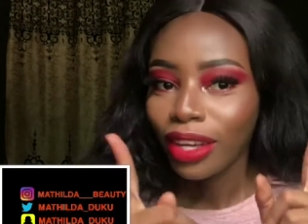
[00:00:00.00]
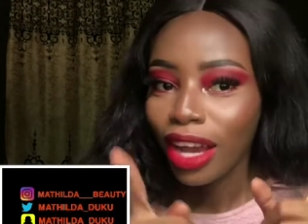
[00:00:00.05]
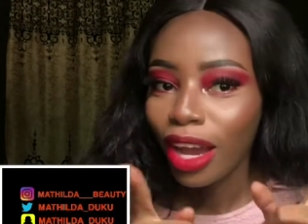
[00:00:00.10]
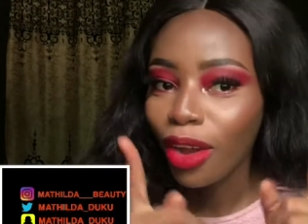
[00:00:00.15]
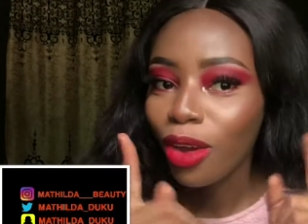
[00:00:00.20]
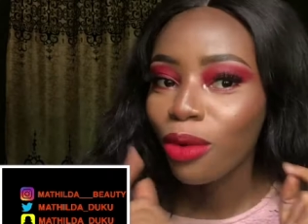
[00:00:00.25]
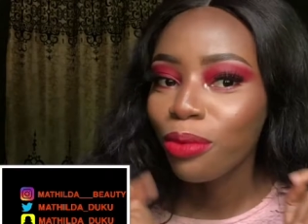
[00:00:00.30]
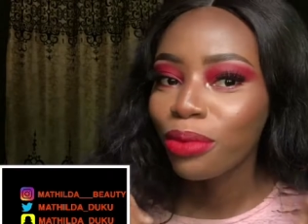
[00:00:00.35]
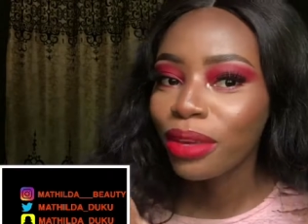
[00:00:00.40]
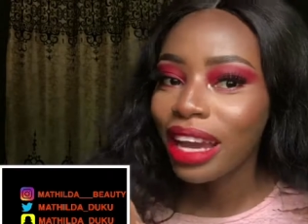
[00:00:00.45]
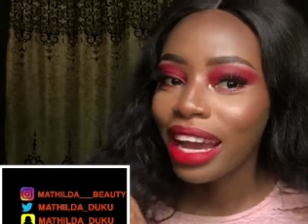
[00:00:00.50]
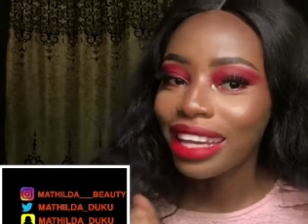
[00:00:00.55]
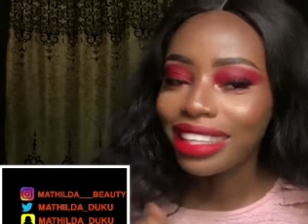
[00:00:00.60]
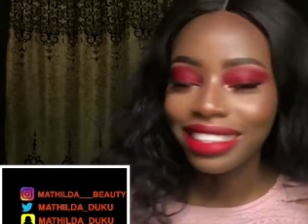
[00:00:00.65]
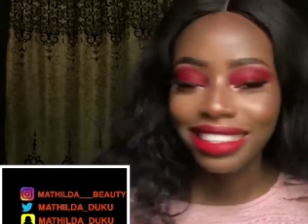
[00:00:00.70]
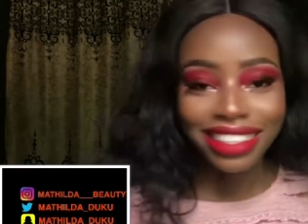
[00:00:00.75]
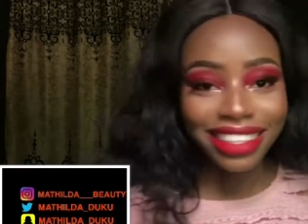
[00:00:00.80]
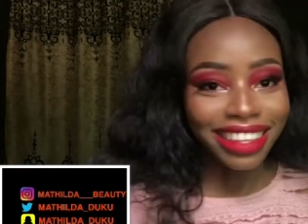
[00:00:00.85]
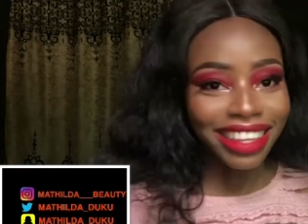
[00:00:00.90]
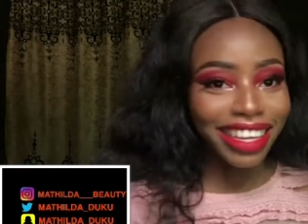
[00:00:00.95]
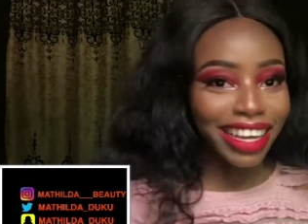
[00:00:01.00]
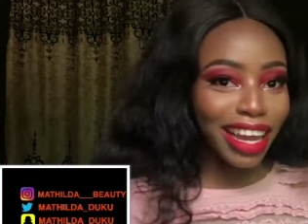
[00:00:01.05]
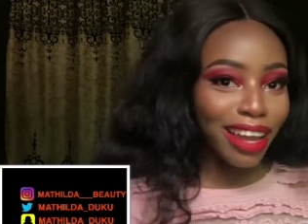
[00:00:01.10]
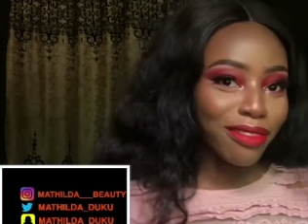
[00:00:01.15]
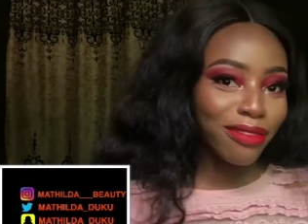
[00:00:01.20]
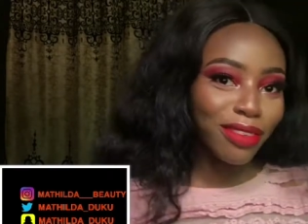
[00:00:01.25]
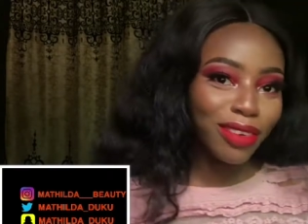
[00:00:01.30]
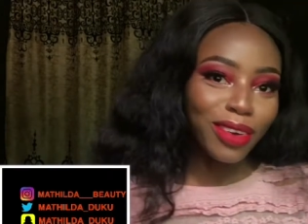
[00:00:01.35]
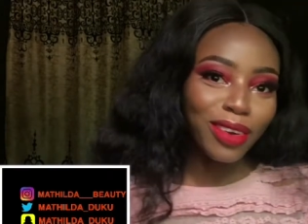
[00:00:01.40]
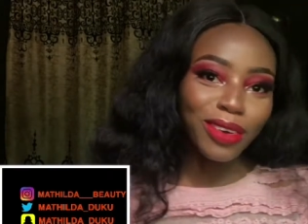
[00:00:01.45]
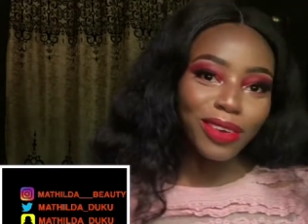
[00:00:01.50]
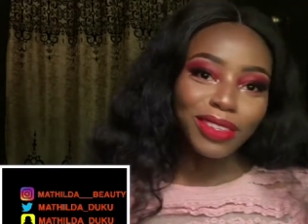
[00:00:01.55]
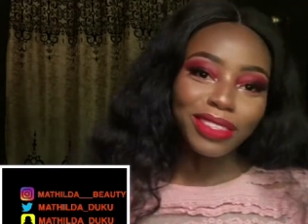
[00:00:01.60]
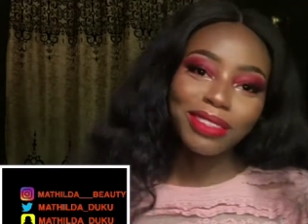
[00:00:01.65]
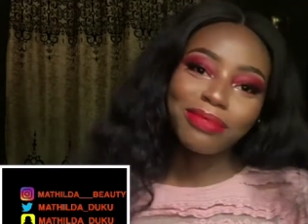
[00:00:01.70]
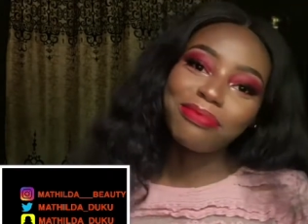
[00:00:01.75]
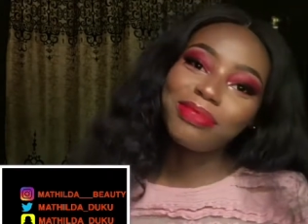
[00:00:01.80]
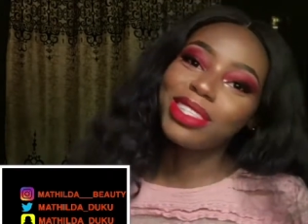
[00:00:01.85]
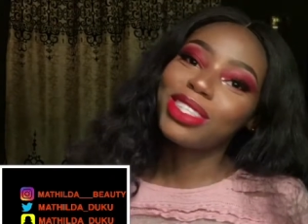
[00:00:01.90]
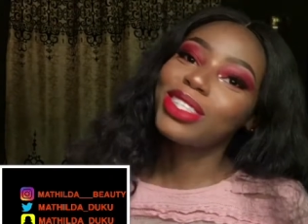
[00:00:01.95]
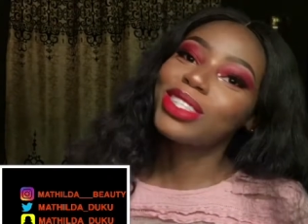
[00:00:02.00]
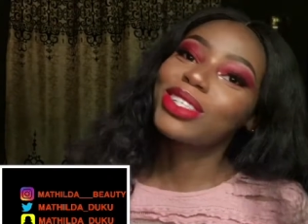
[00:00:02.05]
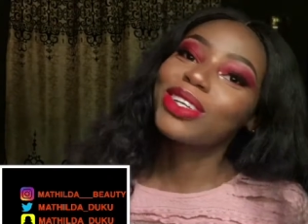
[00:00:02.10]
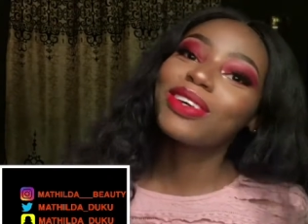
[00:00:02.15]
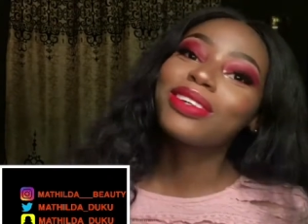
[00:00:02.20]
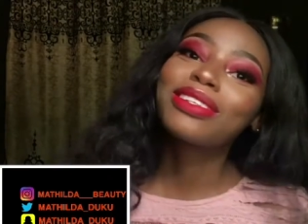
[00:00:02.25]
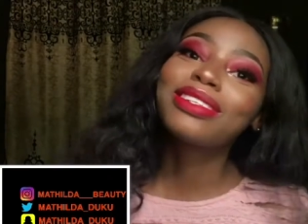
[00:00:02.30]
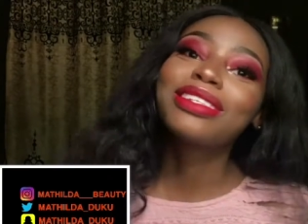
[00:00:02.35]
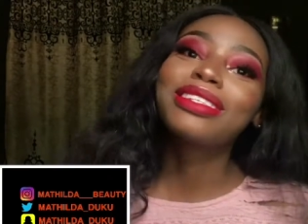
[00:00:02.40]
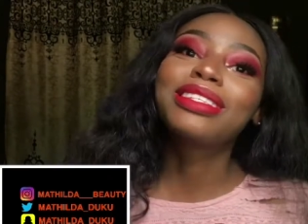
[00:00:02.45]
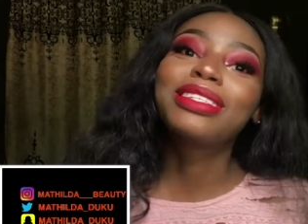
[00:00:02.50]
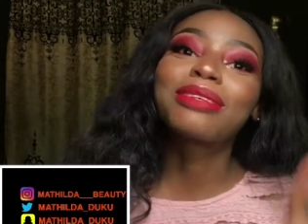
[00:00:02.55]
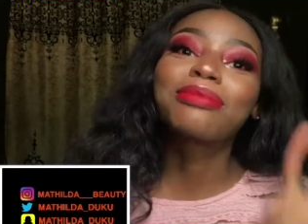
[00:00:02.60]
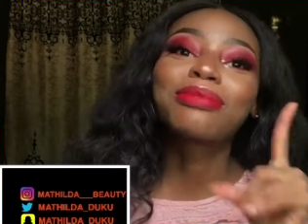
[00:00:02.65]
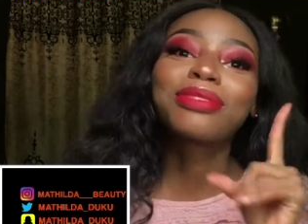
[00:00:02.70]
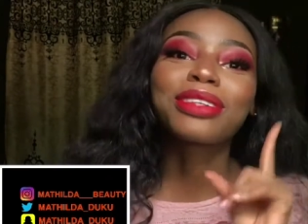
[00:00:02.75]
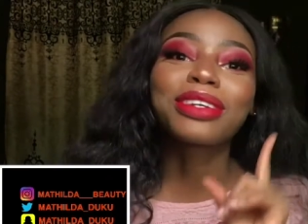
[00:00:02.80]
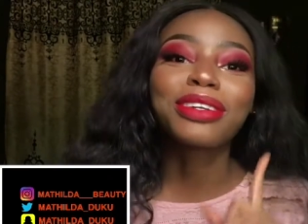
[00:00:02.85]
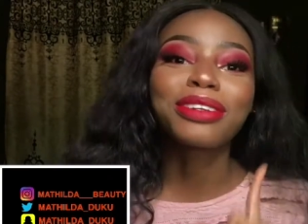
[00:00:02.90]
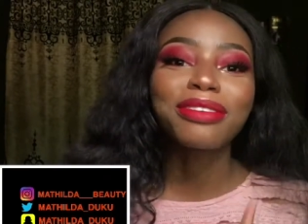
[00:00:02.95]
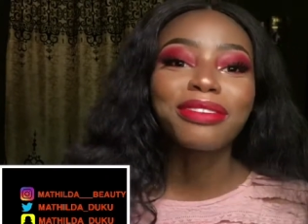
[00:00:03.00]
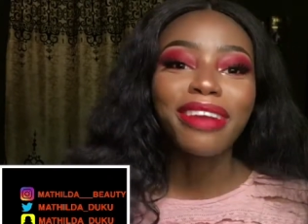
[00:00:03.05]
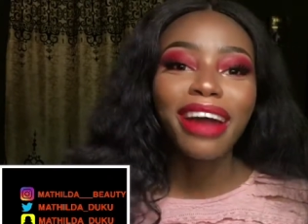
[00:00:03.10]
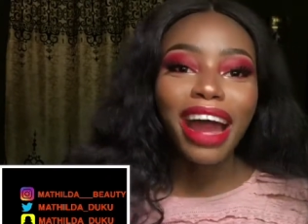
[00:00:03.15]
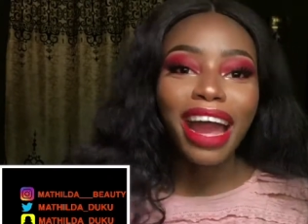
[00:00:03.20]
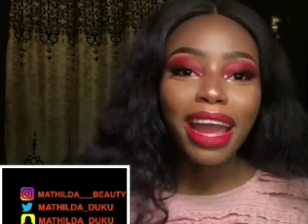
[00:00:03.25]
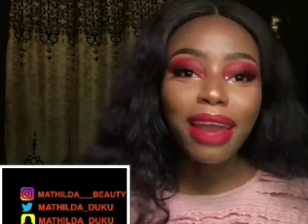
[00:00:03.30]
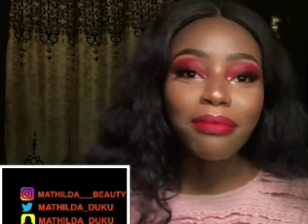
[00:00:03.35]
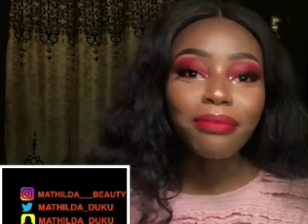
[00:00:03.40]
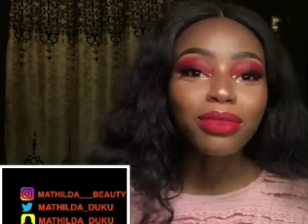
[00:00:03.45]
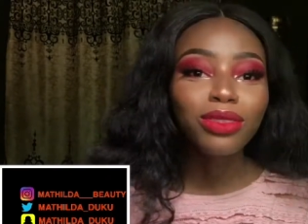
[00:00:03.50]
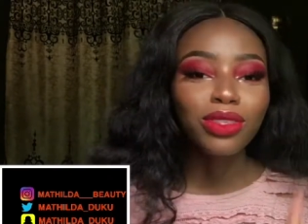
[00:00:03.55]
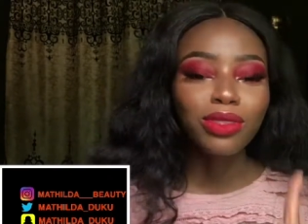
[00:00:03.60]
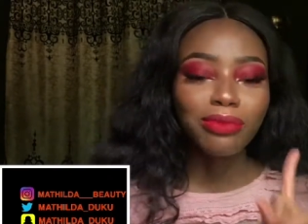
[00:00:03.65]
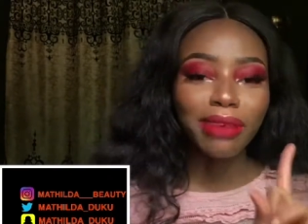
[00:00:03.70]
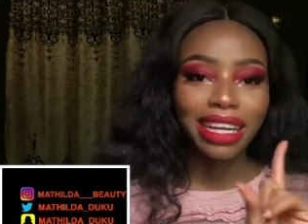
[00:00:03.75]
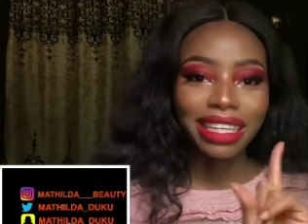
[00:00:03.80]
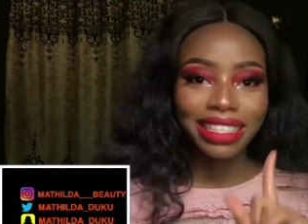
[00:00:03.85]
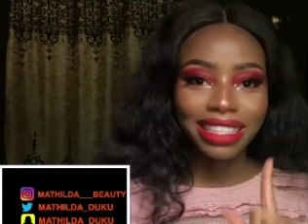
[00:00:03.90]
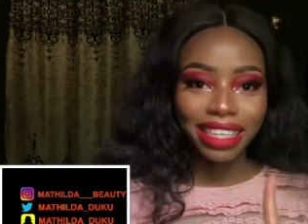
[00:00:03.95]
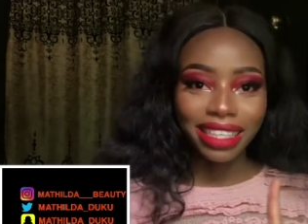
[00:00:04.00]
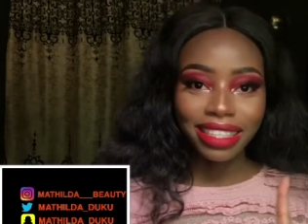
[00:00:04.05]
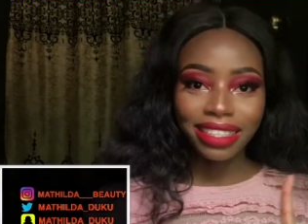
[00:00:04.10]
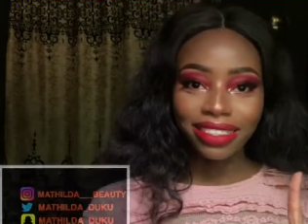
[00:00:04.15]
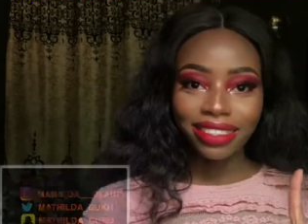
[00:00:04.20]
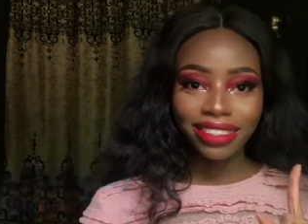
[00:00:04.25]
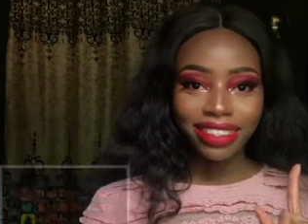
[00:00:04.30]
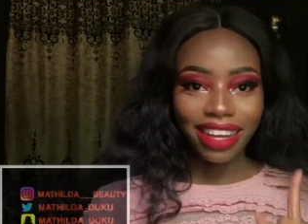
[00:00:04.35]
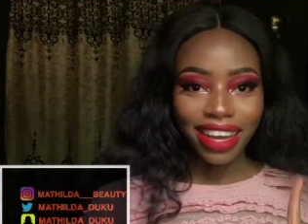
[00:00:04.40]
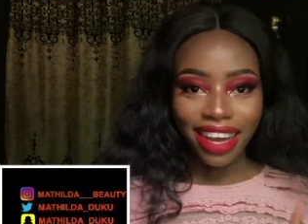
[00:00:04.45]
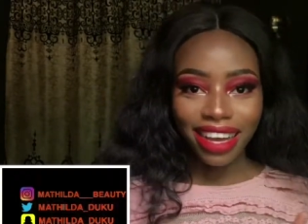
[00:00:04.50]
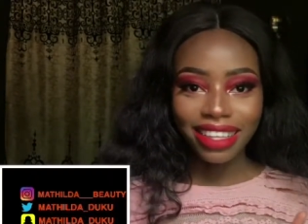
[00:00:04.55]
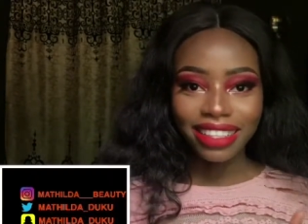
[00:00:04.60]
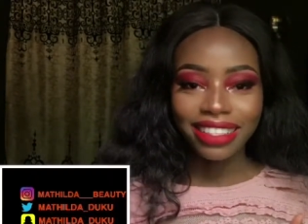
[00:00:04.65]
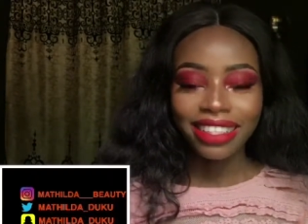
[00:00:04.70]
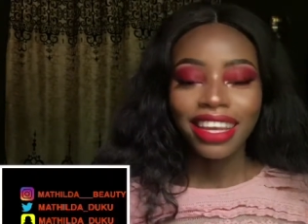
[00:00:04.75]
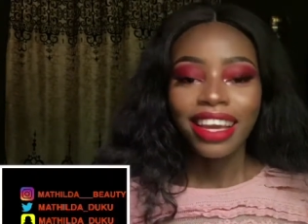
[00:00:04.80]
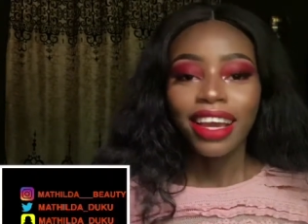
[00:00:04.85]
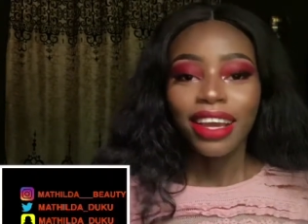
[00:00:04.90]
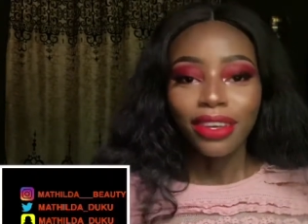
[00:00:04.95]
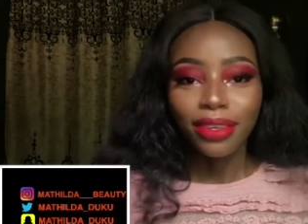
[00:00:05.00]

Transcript: I hope you guys didn't think I forgot. Be sure to subscribe to my channel, guys.